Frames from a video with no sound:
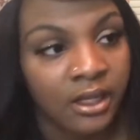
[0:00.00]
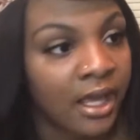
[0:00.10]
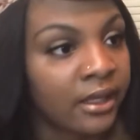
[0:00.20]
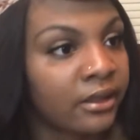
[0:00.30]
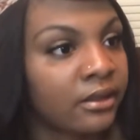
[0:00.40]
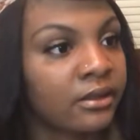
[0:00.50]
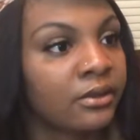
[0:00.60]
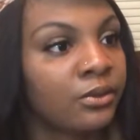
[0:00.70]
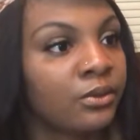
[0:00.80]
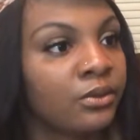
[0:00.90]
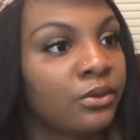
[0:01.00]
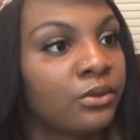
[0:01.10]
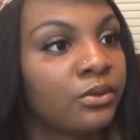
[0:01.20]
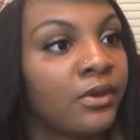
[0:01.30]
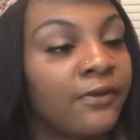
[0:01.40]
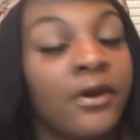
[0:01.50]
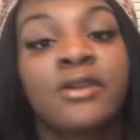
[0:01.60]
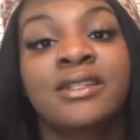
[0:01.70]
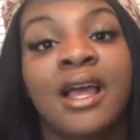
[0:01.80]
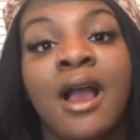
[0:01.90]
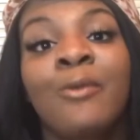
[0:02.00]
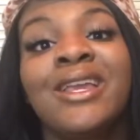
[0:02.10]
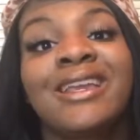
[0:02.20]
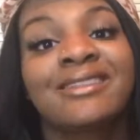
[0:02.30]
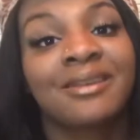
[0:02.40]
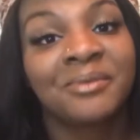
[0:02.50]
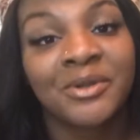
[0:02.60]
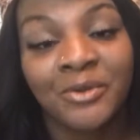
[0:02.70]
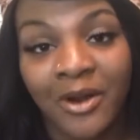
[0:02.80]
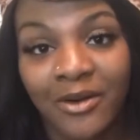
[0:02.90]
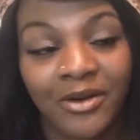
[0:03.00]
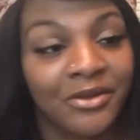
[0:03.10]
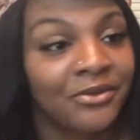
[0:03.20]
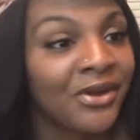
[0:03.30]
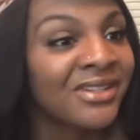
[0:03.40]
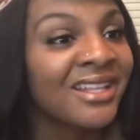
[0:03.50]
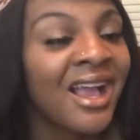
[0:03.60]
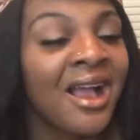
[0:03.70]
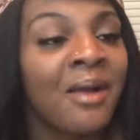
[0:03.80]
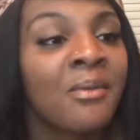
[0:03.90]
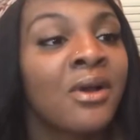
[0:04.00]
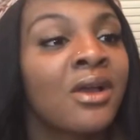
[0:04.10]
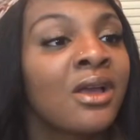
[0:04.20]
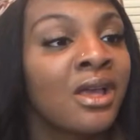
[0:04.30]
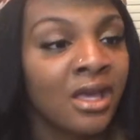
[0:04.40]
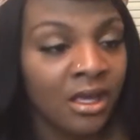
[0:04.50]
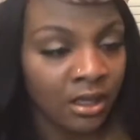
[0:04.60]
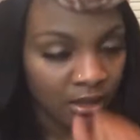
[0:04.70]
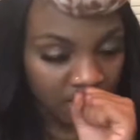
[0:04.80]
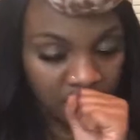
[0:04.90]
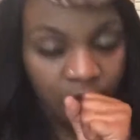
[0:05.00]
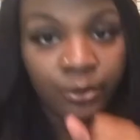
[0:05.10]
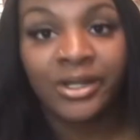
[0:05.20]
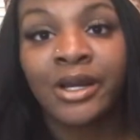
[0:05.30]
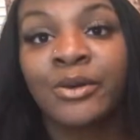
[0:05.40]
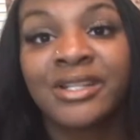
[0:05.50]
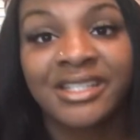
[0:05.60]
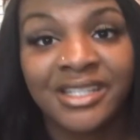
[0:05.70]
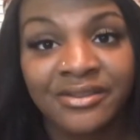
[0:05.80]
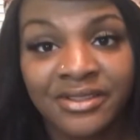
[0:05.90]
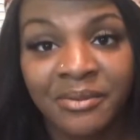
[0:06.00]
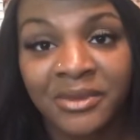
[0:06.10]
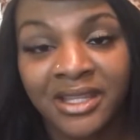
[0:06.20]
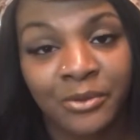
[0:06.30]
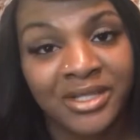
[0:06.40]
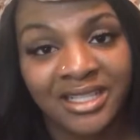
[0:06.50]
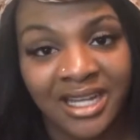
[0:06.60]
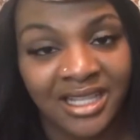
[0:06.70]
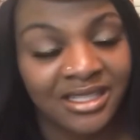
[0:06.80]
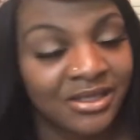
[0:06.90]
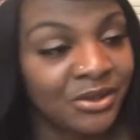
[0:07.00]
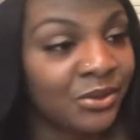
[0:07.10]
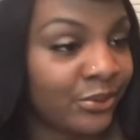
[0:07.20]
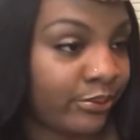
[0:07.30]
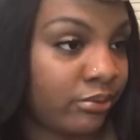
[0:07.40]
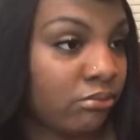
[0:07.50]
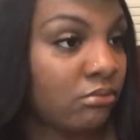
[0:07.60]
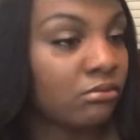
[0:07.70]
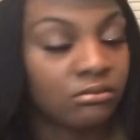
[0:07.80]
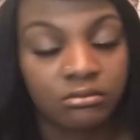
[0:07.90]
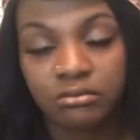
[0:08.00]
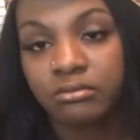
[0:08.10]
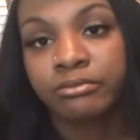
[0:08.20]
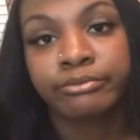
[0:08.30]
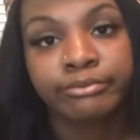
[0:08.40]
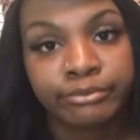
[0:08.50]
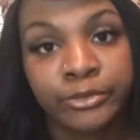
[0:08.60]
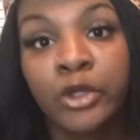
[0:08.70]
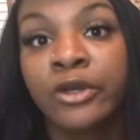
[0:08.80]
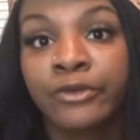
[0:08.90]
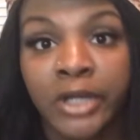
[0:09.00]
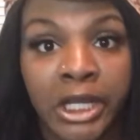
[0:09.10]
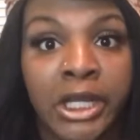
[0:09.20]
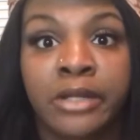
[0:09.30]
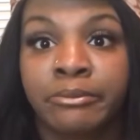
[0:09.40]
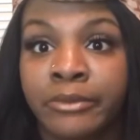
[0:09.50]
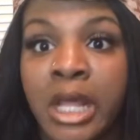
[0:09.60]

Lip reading: Like, the first time we get something wrong, or the first time we don't achieve something that we set out to do, you can forget it.